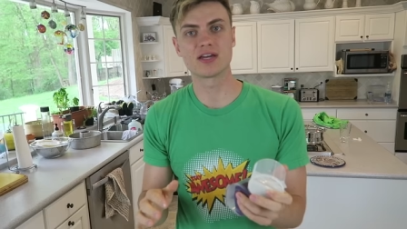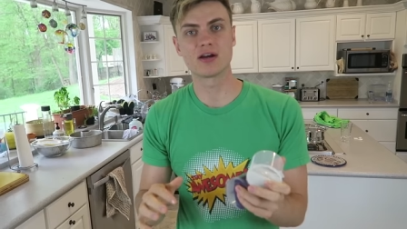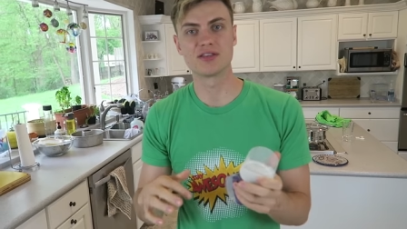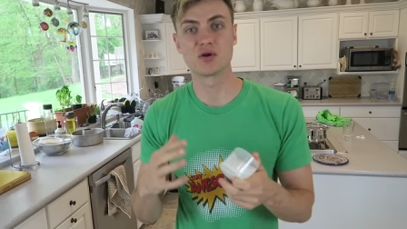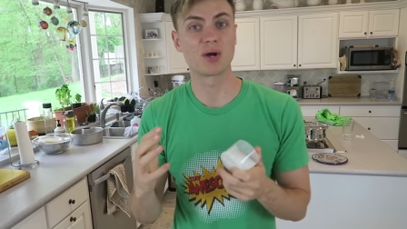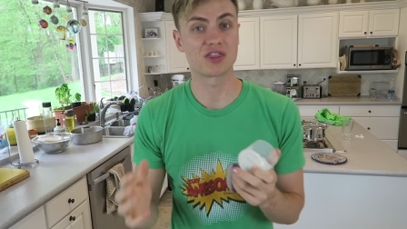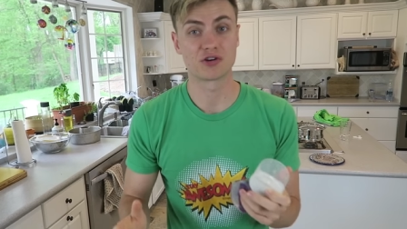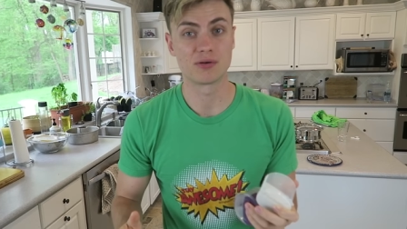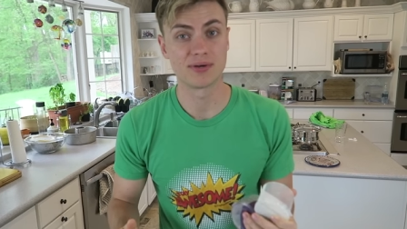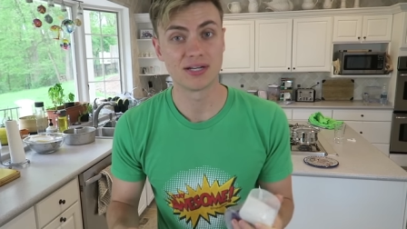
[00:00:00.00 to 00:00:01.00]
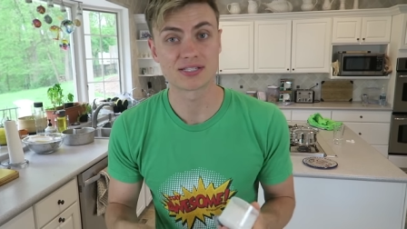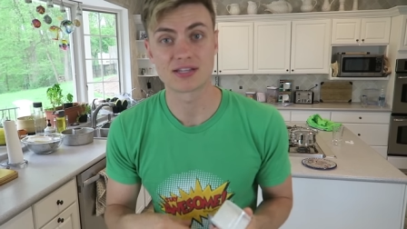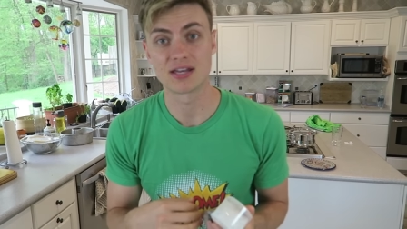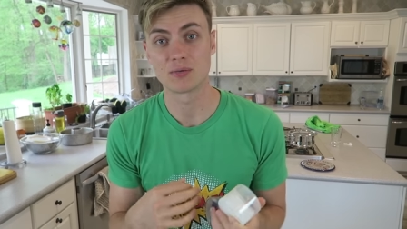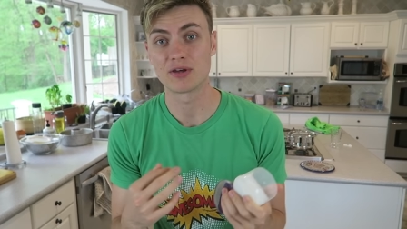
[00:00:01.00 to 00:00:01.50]
there and then you wait thirty
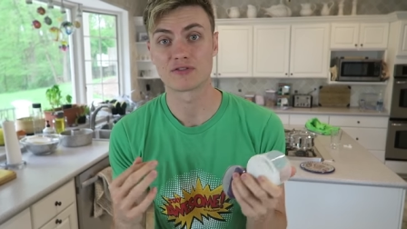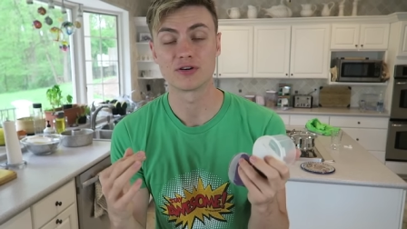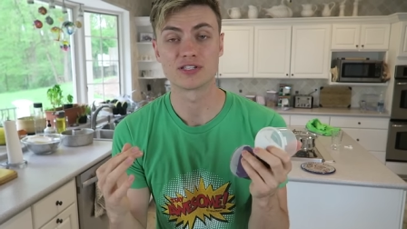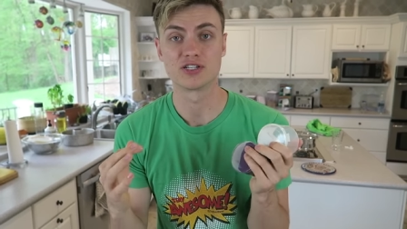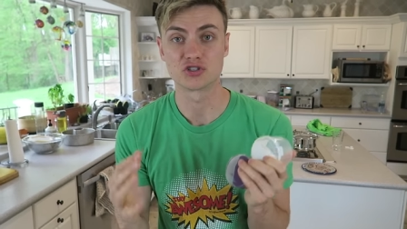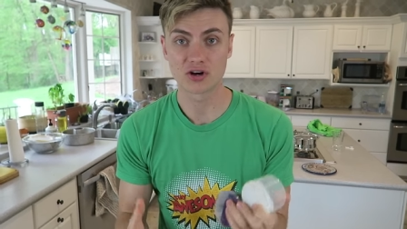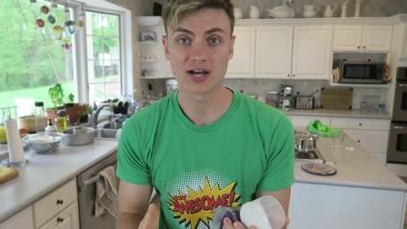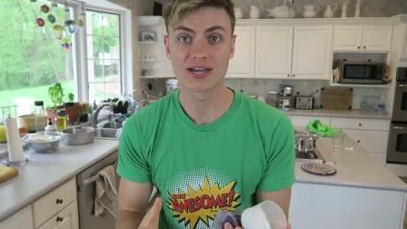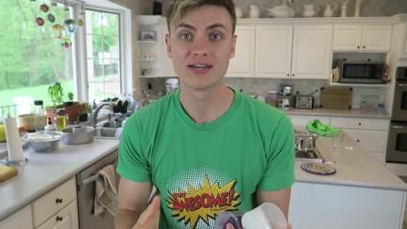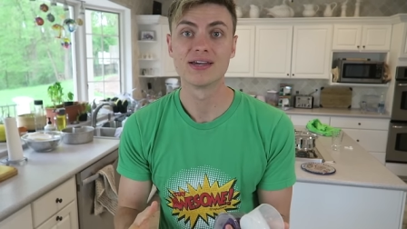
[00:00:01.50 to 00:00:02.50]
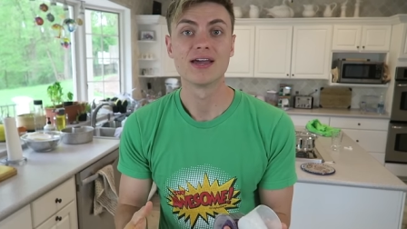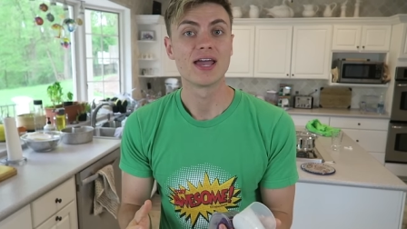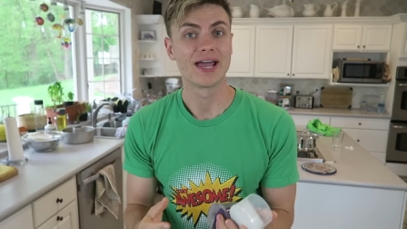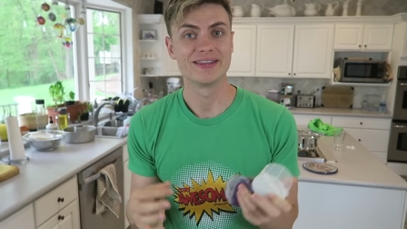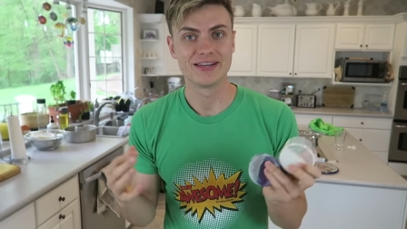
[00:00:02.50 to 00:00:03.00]
minutes and wait for it to dry
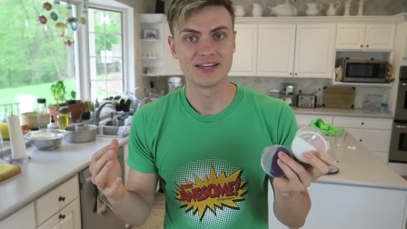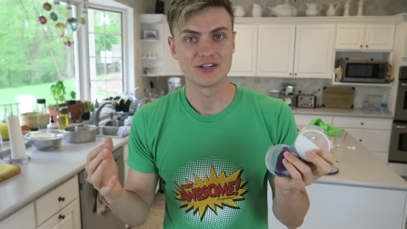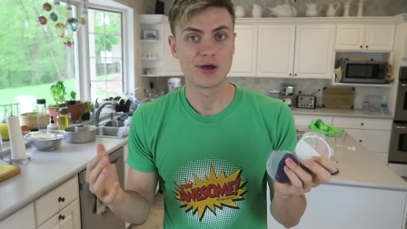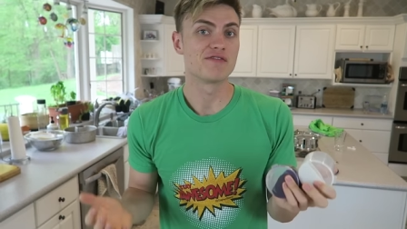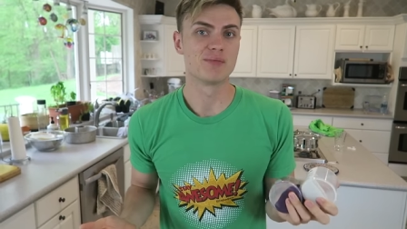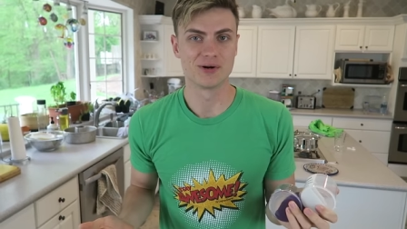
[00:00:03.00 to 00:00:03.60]
and then you have a